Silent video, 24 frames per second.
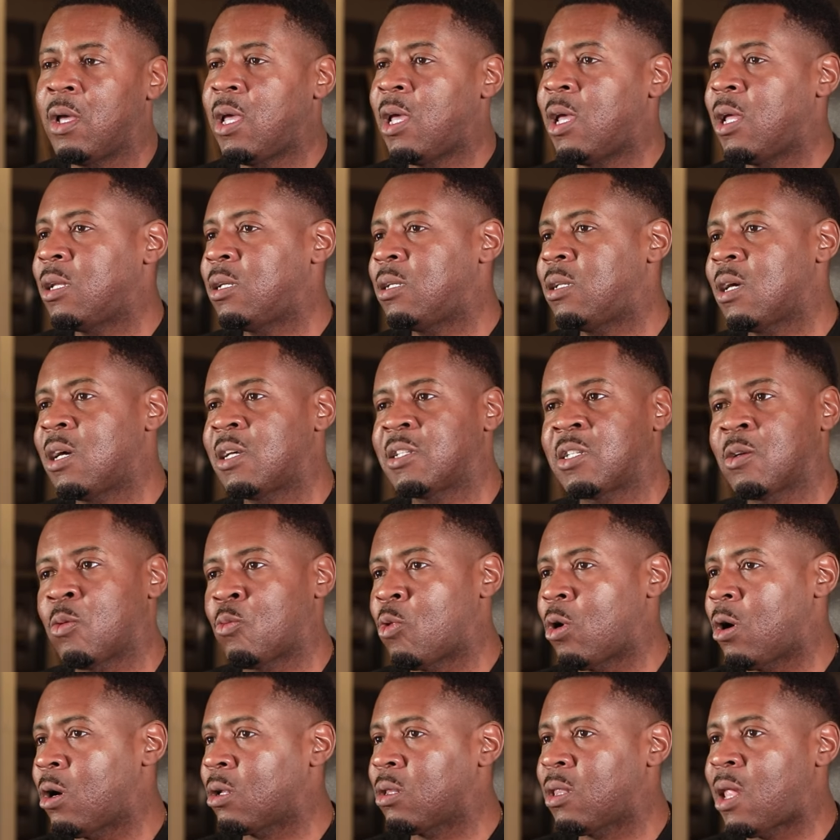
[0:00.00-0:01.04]
It doesn't
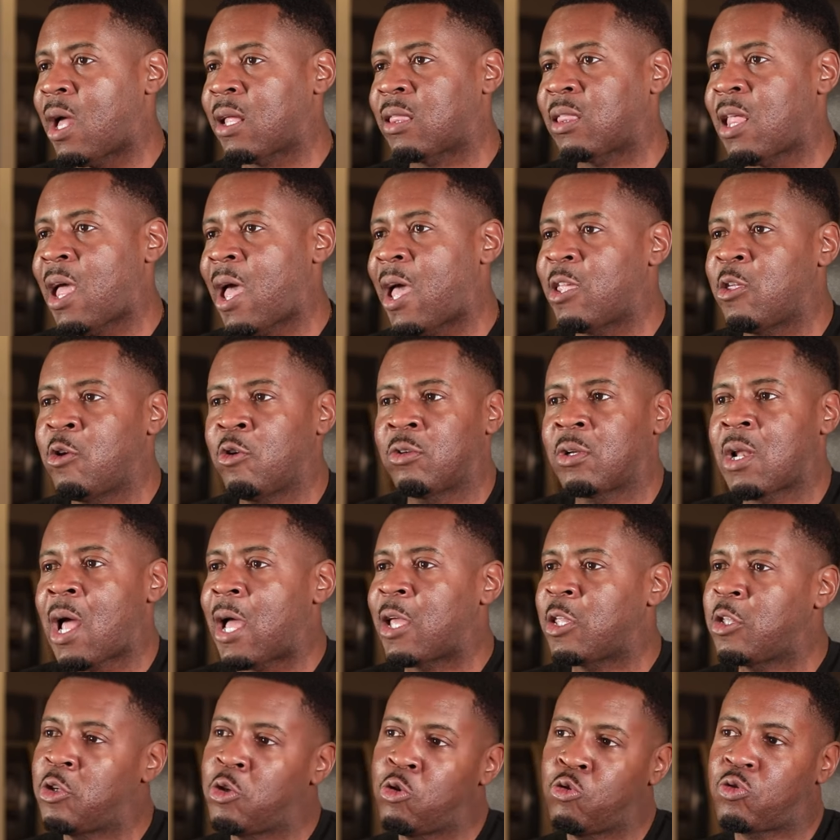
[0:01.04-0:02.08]
work like that. You're
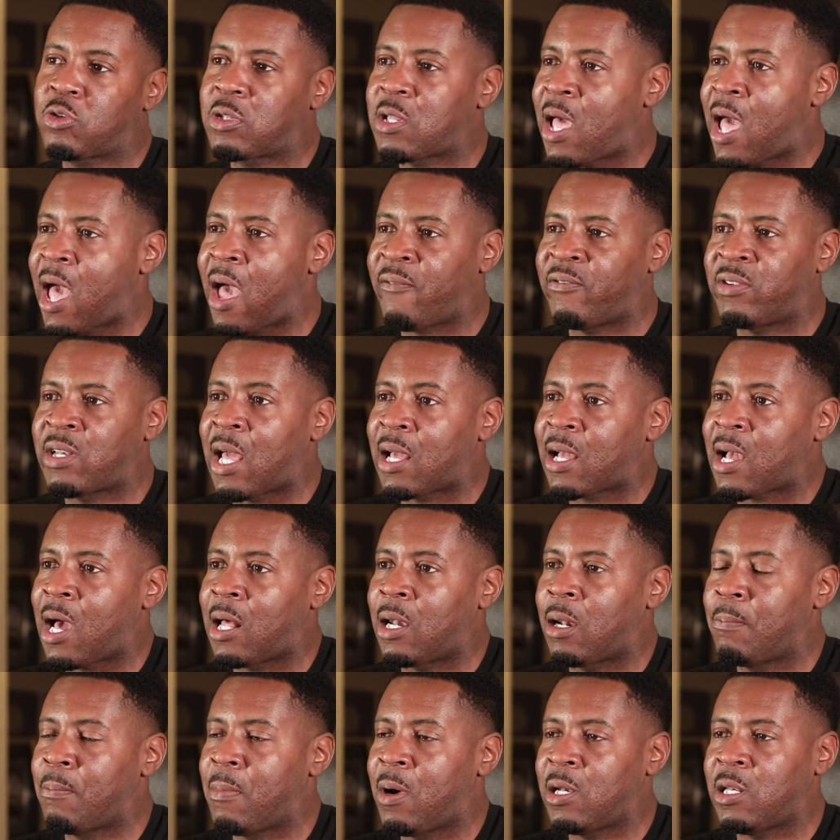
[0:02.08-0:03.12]
not used to having that
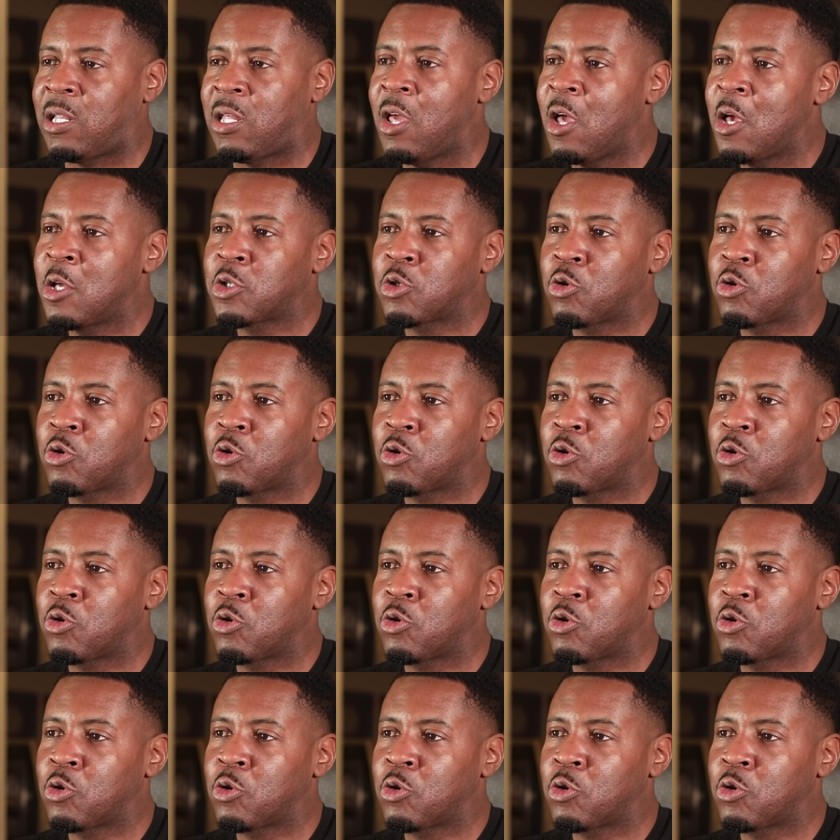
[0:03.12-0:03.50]
kind of money,